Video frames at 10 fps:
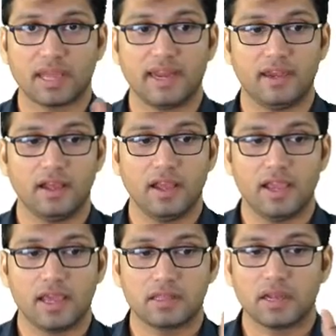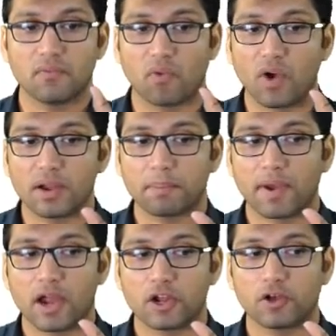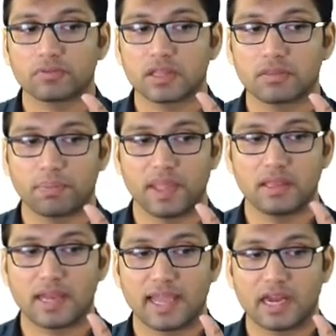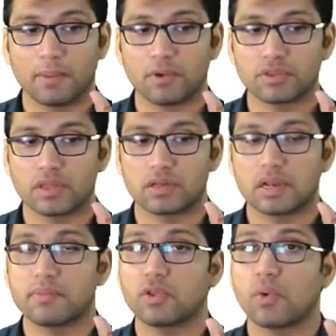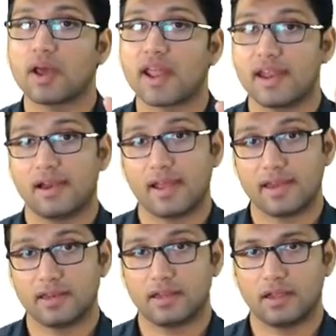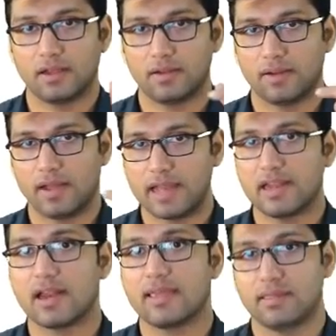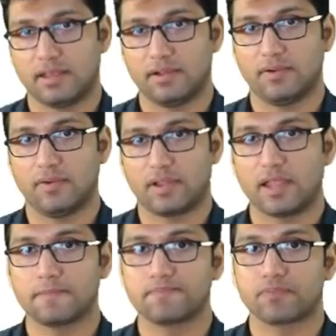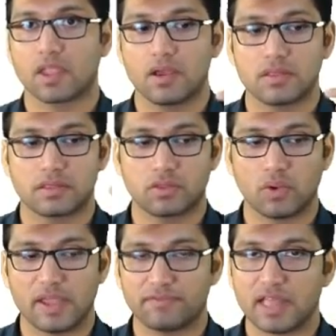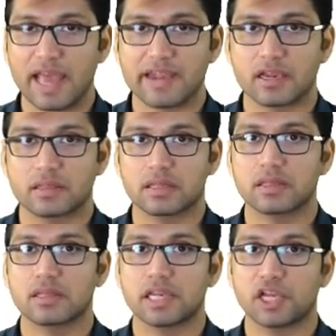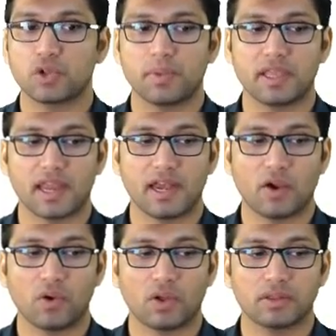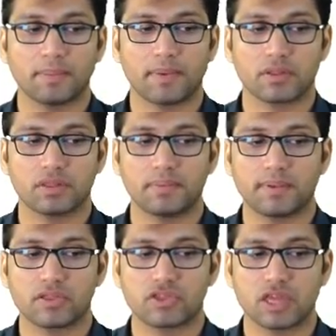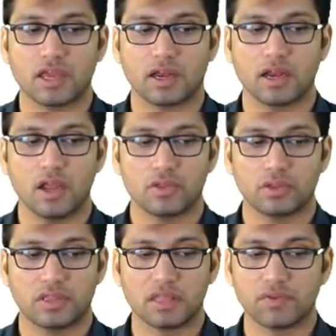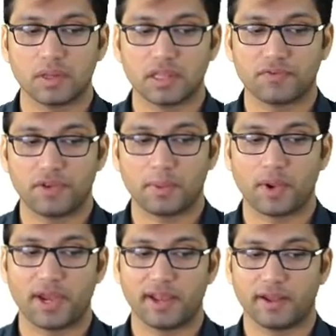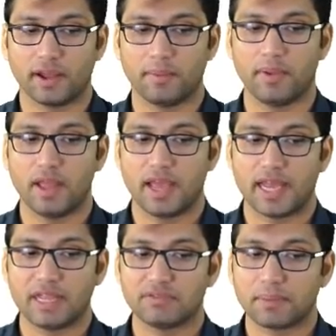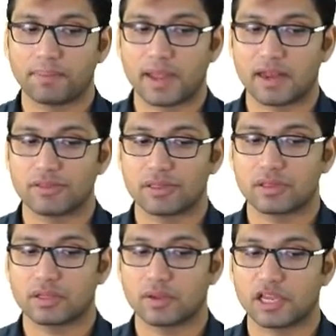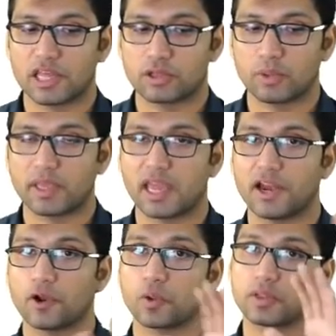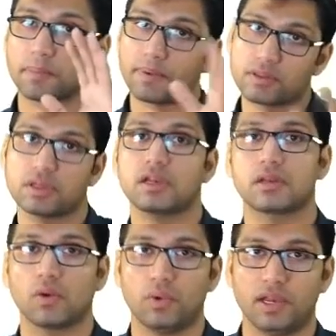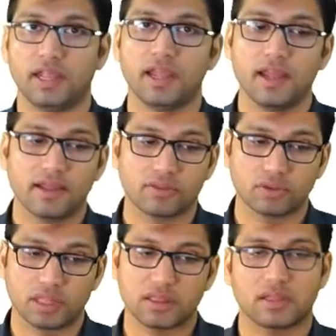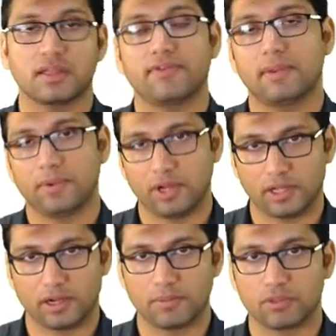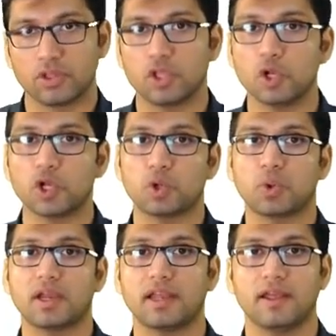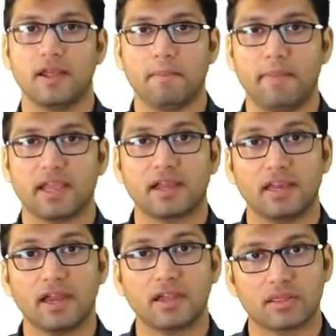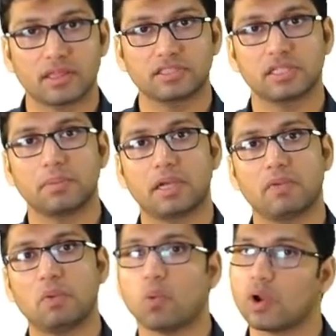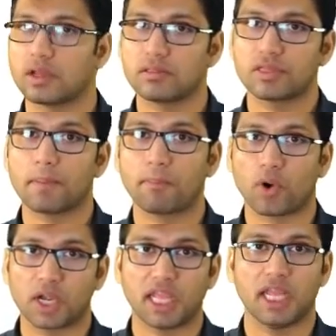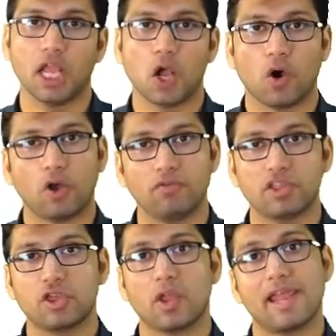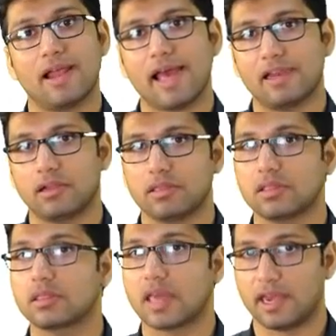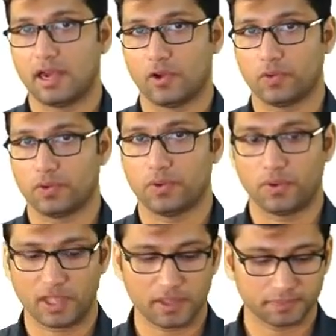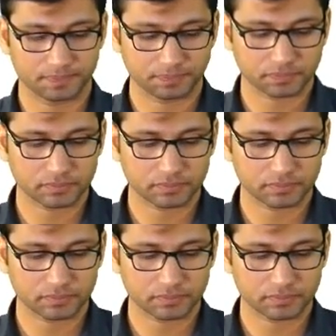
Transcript: decide is that what part of the space diagram or system you are analyzing. Okay, so if the analysis is need to be carried out on the person plus chair, so this will be the free body diagram, and if the analysis is to be carried out on the person only, so this is the free body diagram. So you need to make a clear distinction between what is the body on which your analysis is carried out. Okay,